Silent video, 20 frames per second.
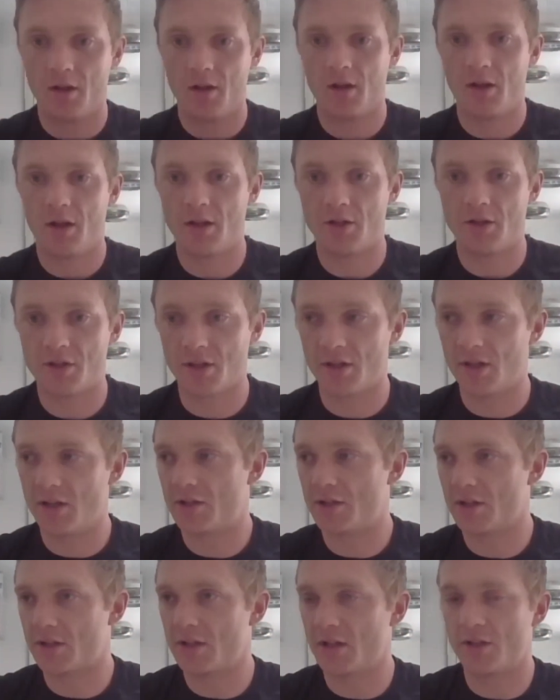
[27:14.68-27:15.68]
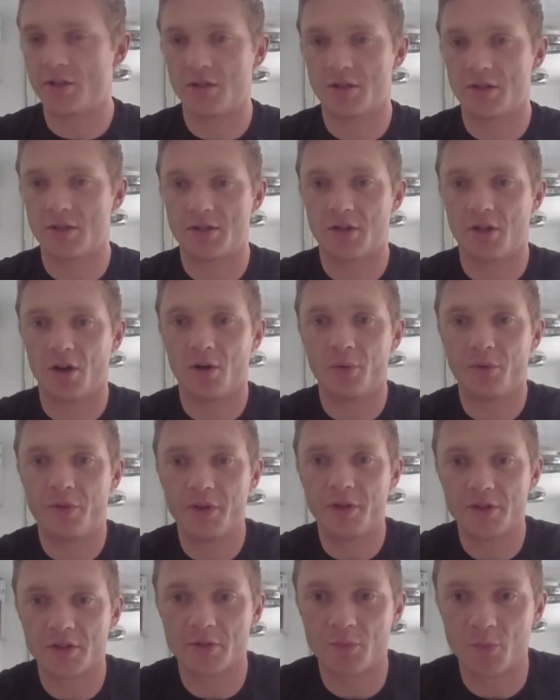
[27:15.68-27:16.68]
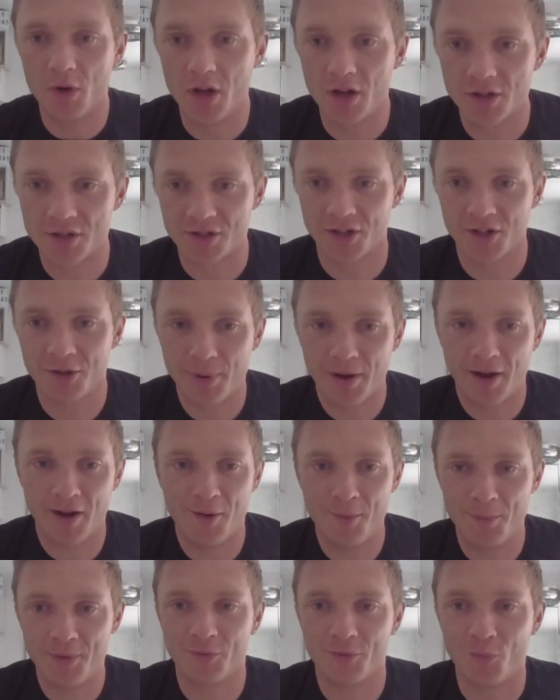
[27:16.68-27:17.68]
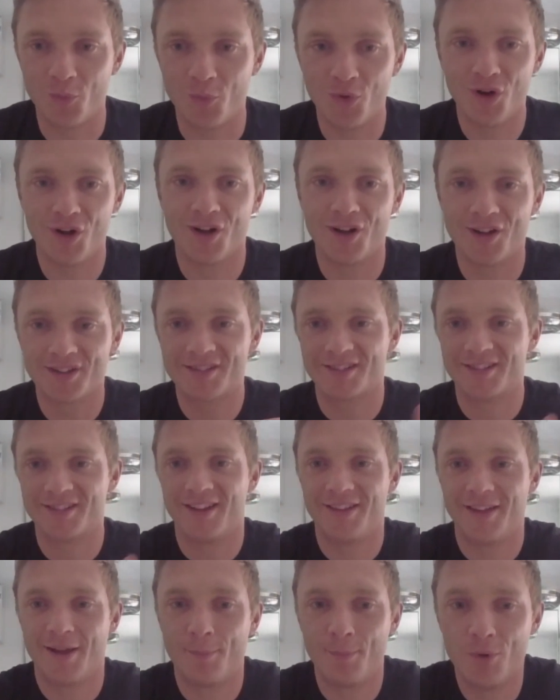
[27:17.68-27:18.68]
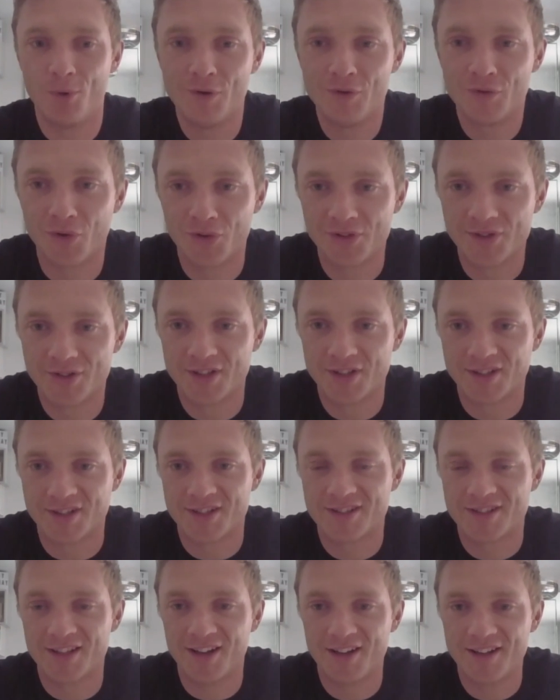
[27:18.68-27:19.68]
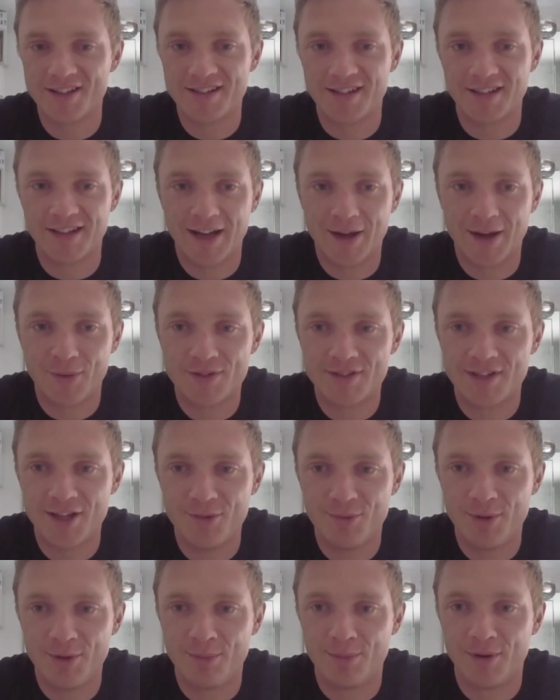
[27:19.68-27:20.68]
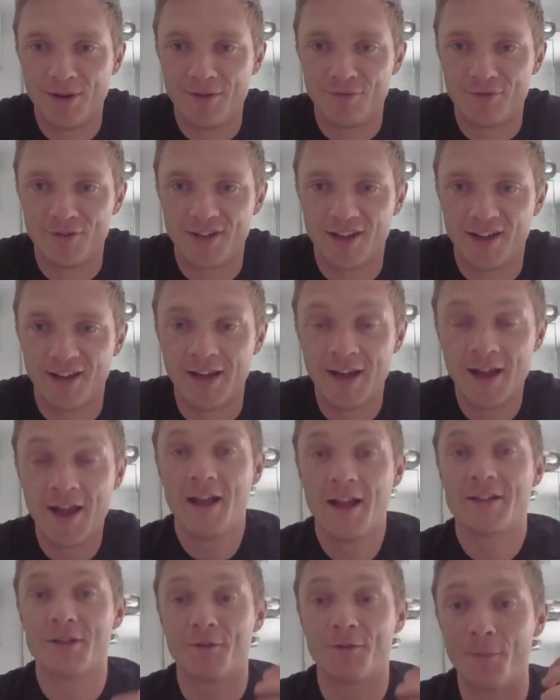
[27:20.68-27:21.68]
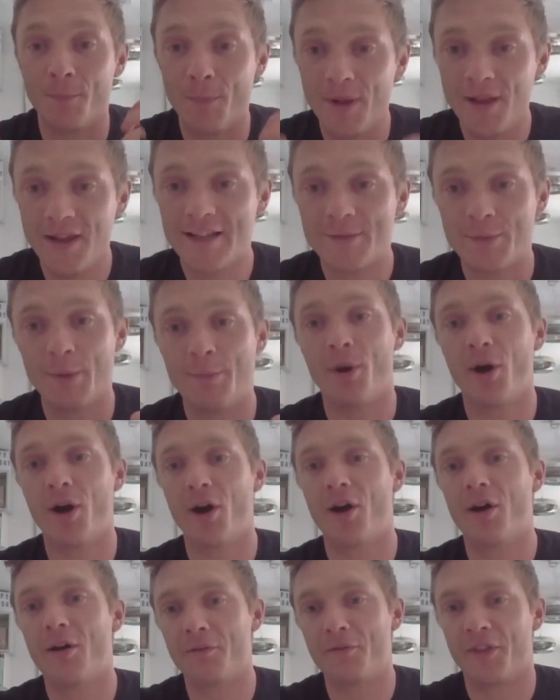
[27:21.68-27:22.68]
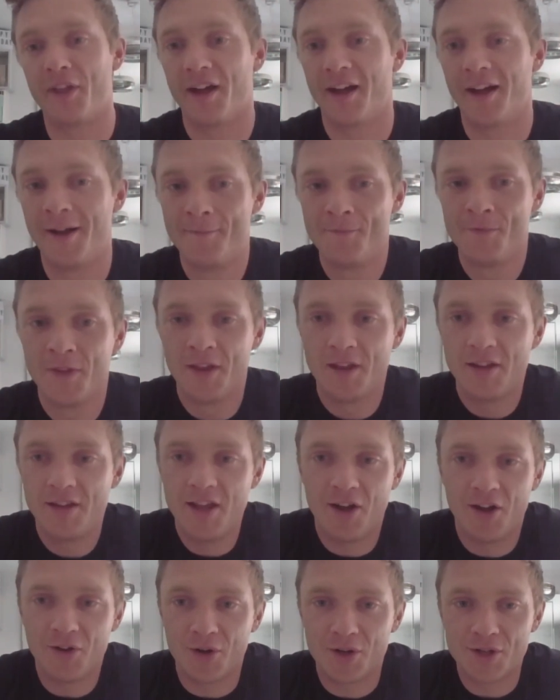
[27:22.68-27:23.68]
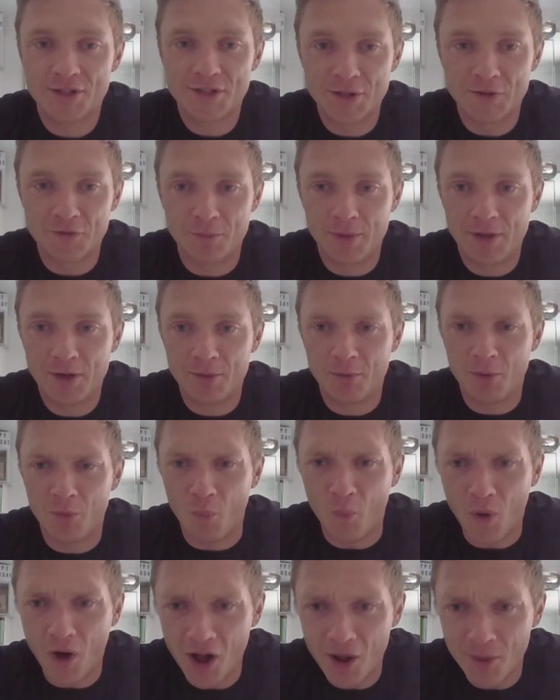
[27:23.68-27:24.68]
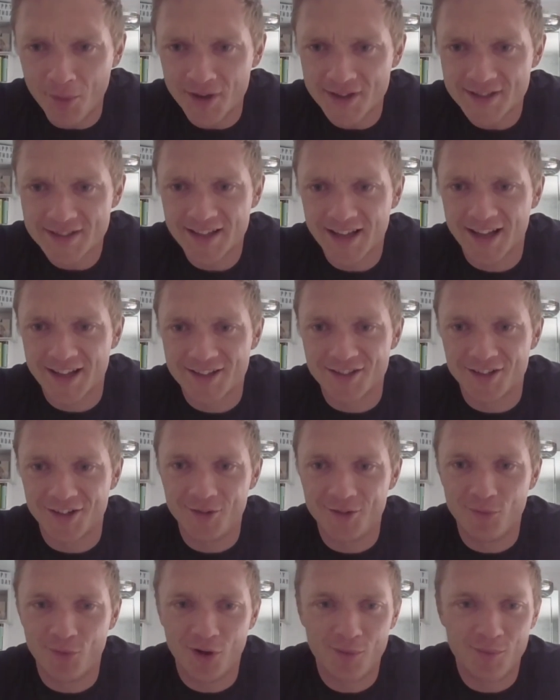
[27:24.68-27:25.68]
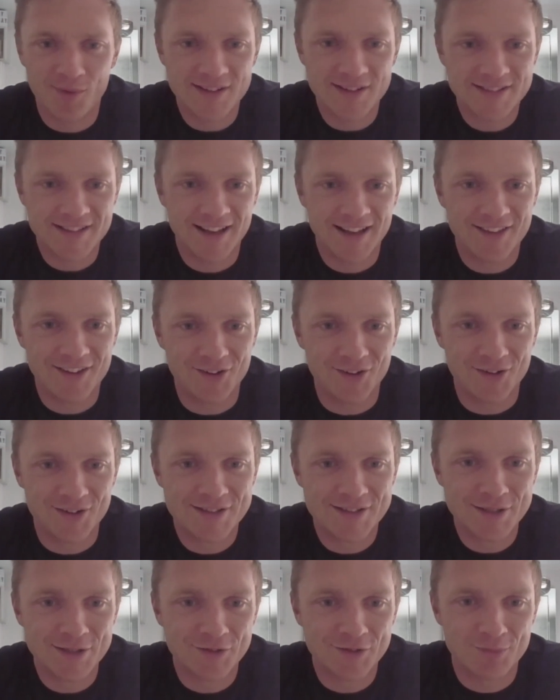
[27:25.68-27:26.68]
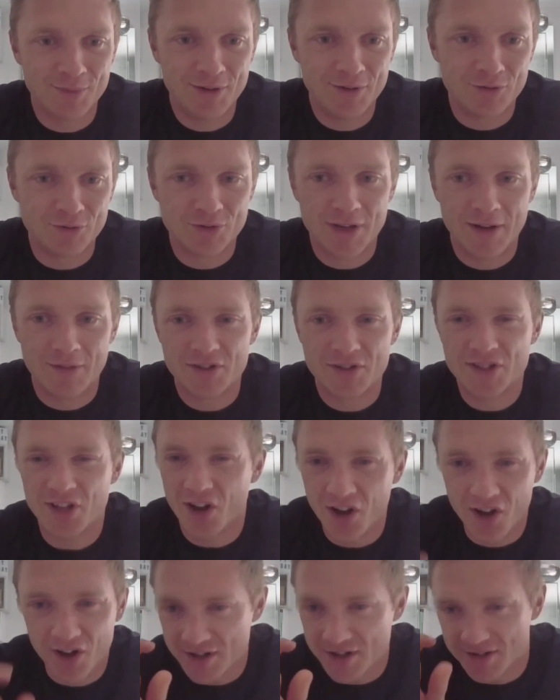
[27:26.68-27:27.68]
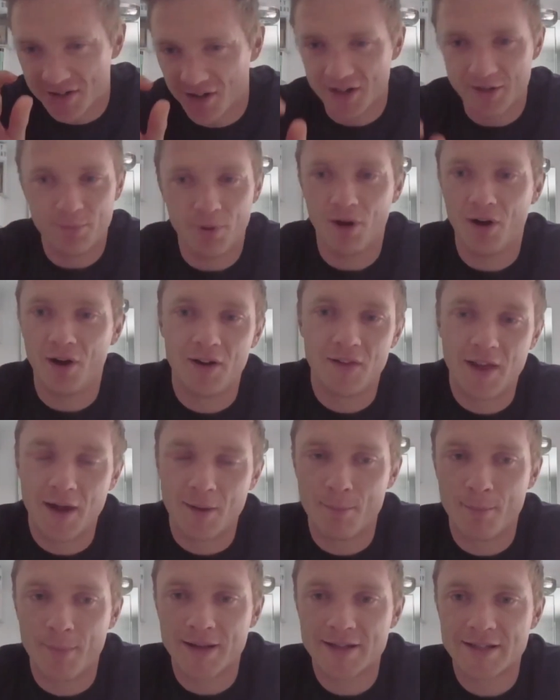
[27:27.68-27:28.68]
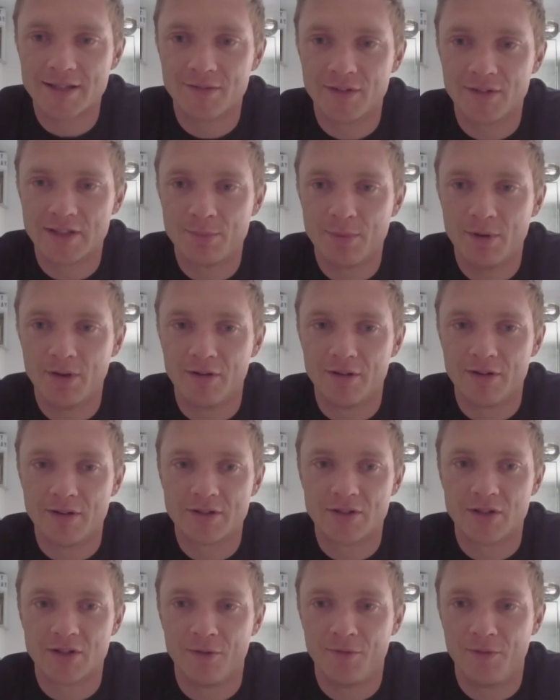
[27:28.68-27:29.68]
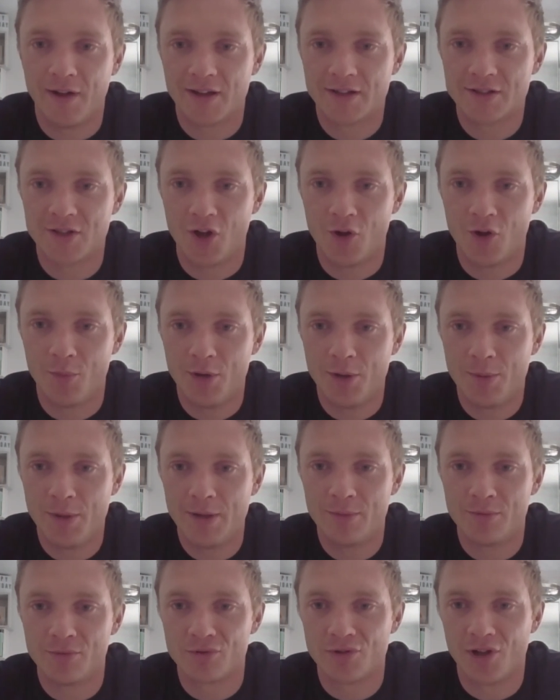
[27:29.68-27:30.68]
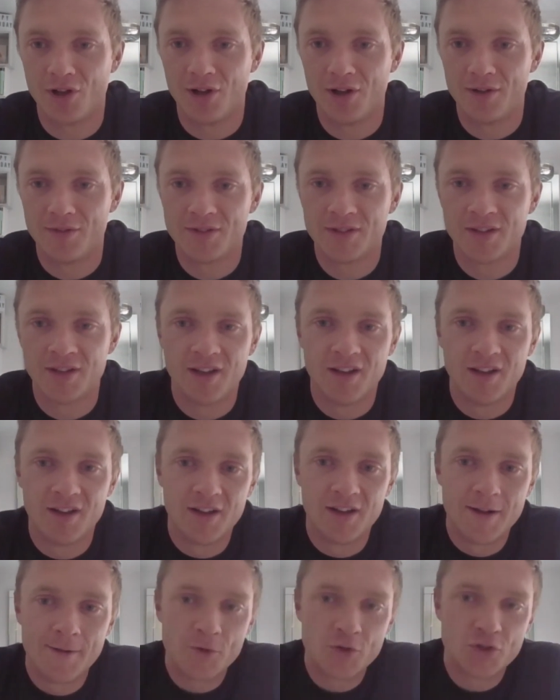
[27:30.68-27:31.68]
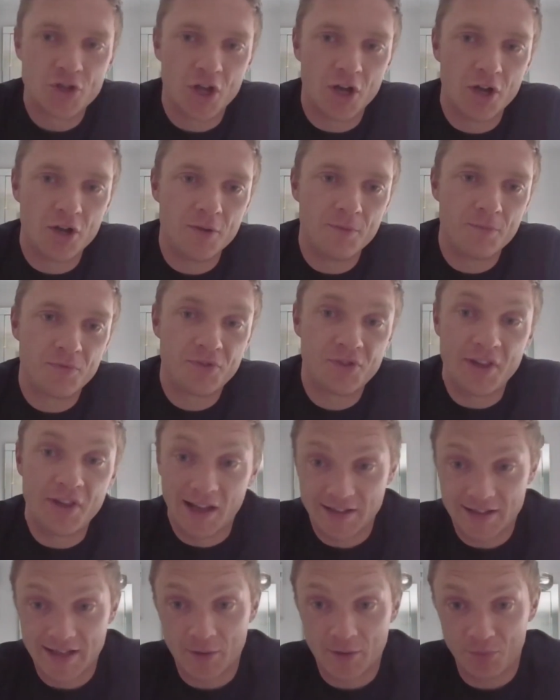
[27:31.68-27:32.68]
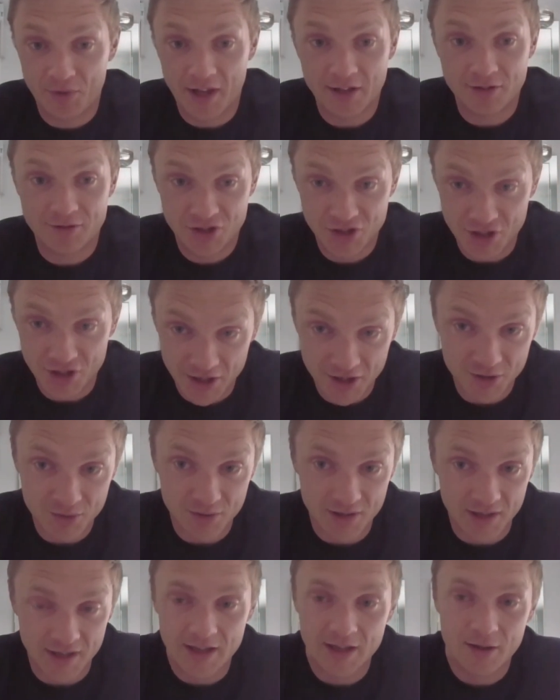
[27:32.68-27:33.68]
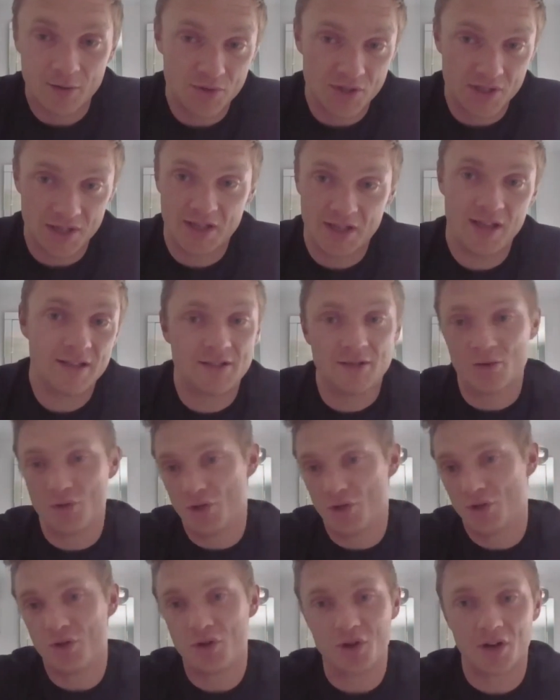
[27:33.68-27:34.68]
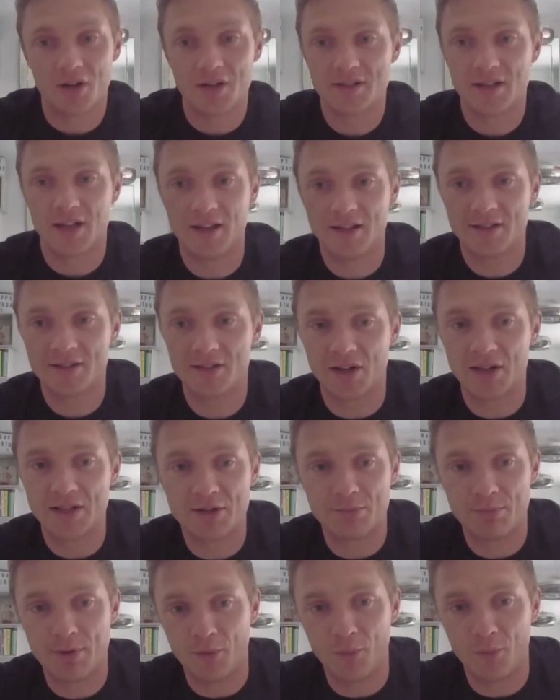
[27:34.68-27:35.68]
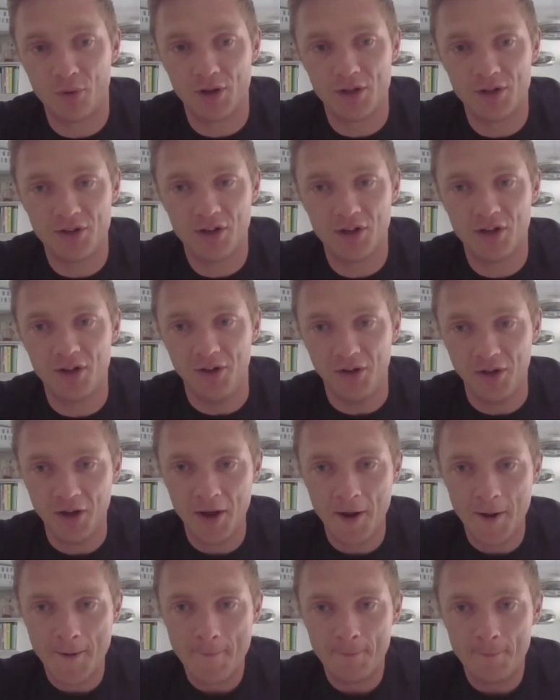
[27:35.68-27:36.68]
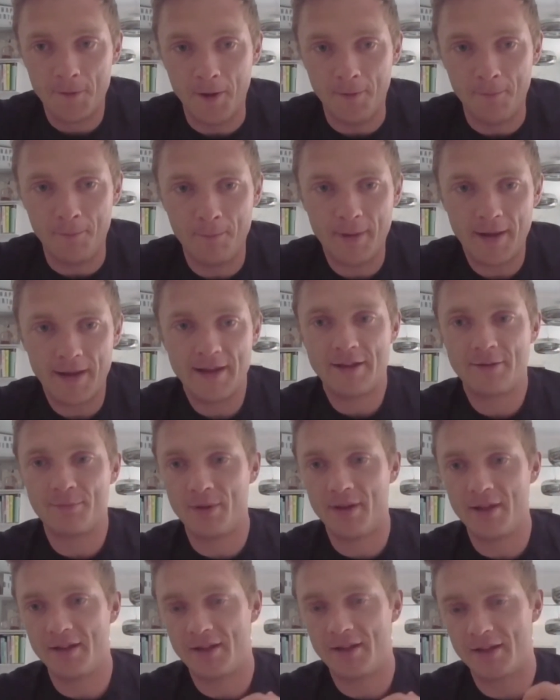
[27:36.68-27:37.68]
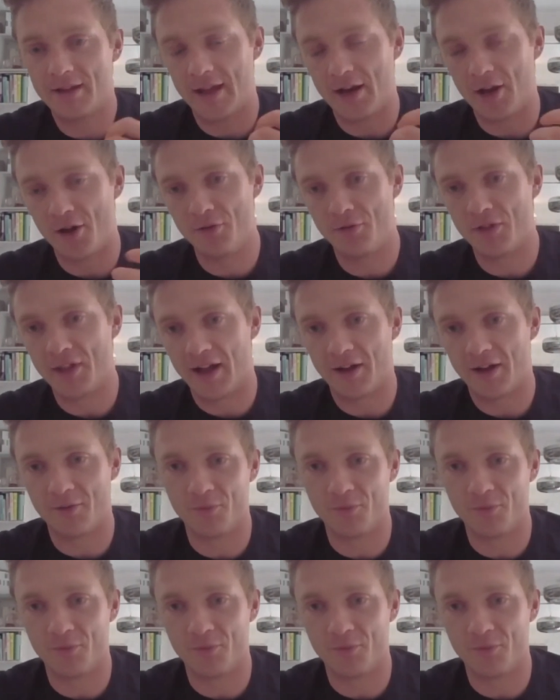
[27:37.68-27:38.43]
it's just the whole thing just works, you know. The Paralympic works, and that moves on to society and how we see people every day. So for me to be part of that, yeah, I got a silver medal, but why am I sad? You know, why am I sad that I got a silver medal to have a tiny part in that massive experience that affects so many people's lives? So that's genuinely, it was the kids, it was you guys getting excited about what I do that made me get over that